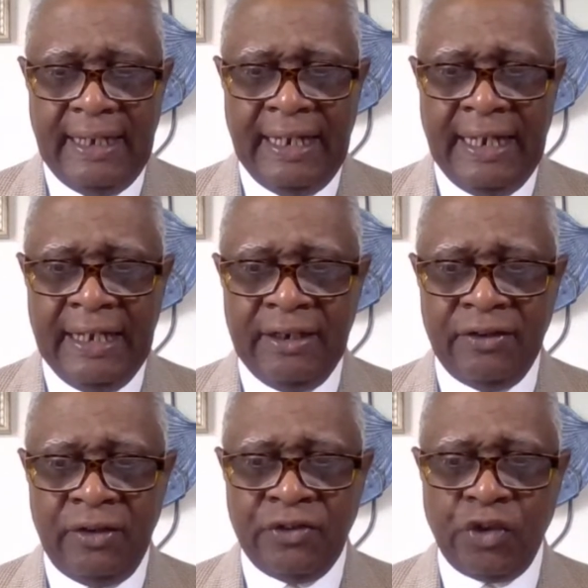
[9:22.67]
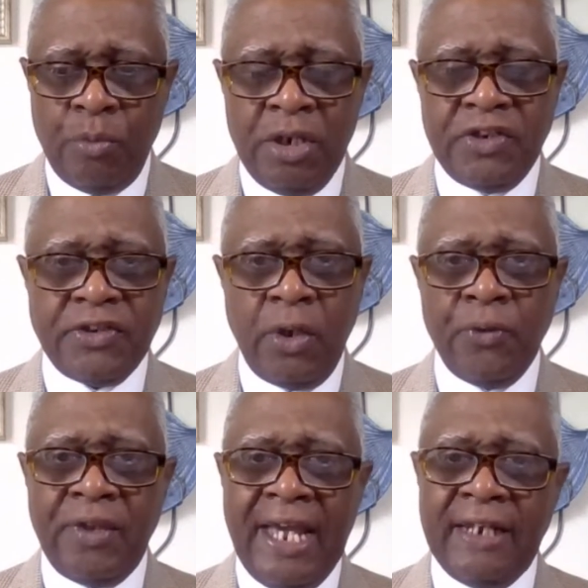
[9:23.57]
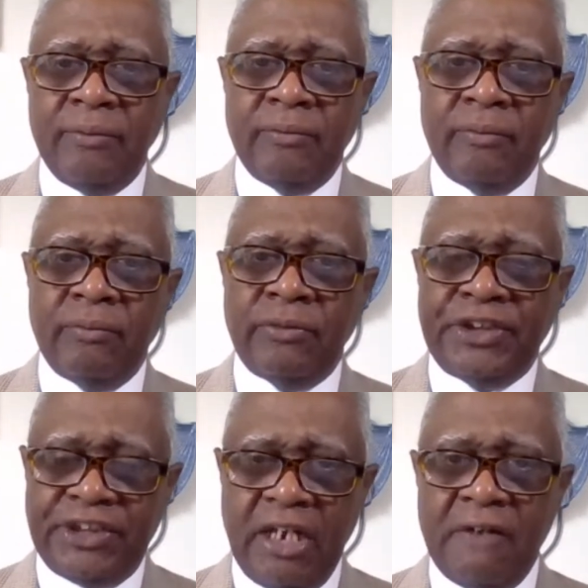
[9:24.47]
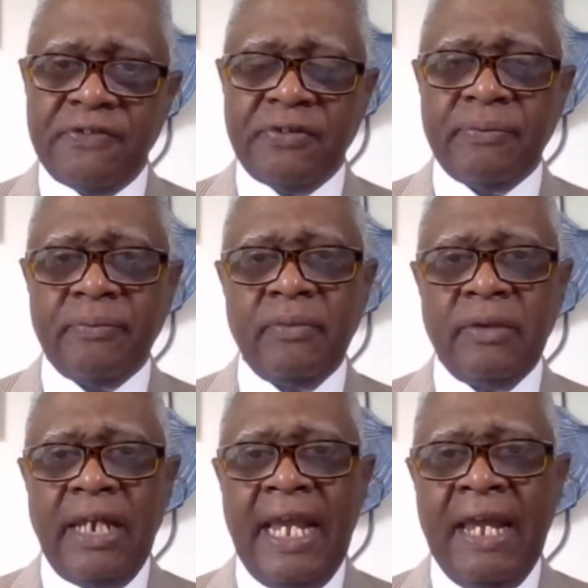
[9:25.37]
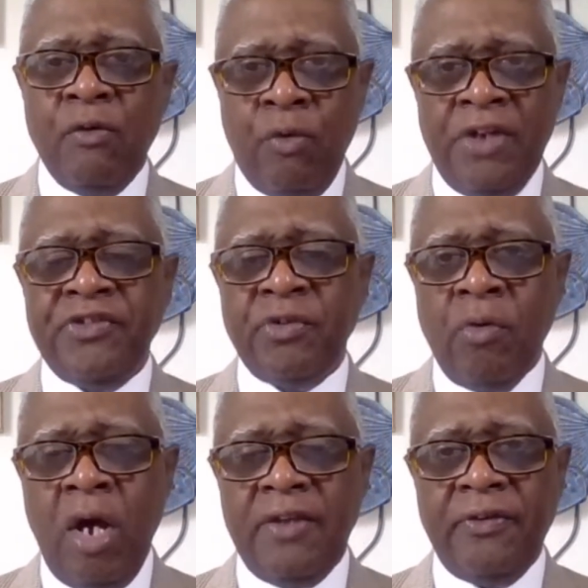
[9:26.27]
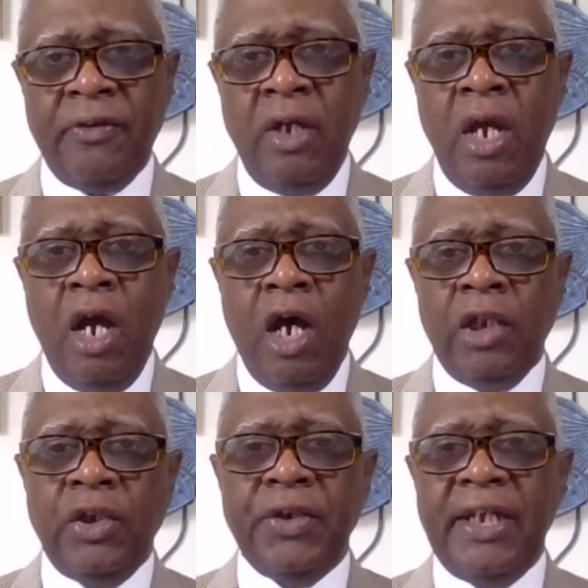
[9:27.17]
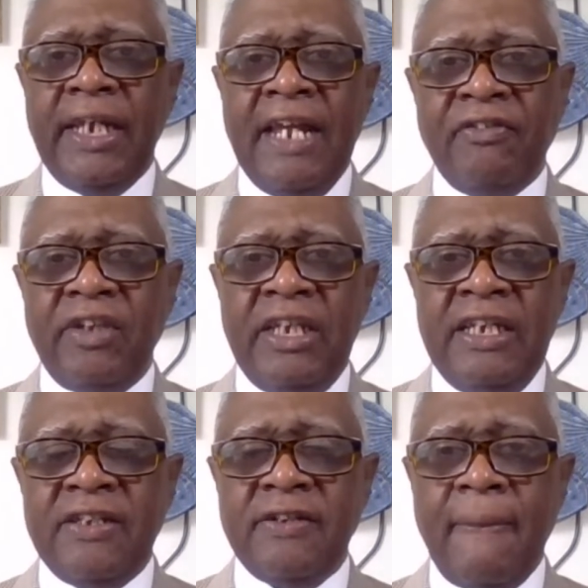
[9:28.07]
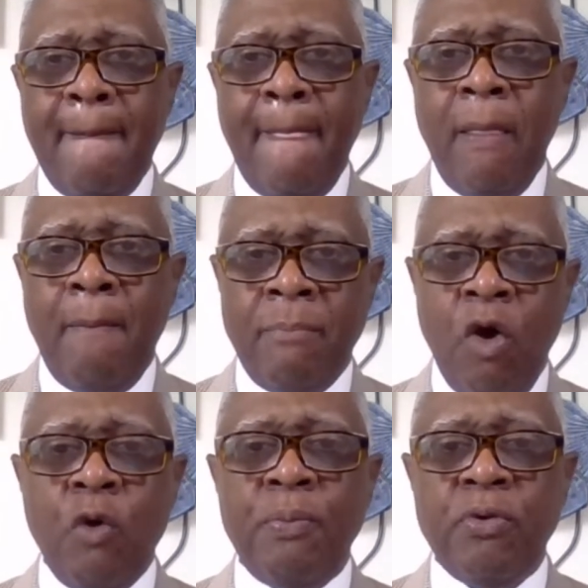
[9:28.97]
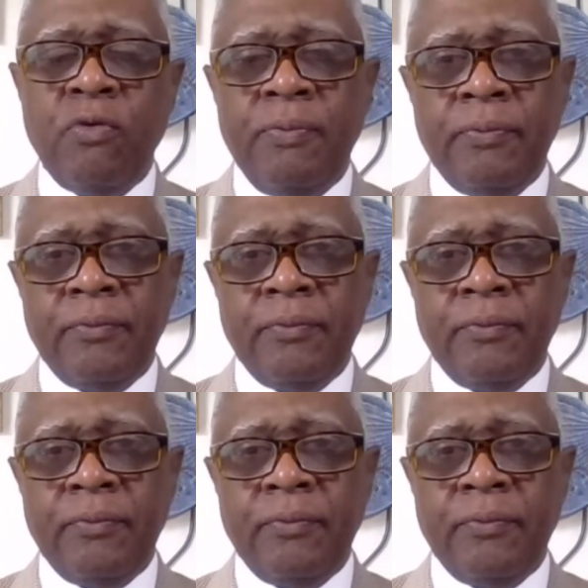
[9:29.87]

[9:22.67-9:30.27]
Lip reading: And so much so that chefs and restaurants are looking at these mobile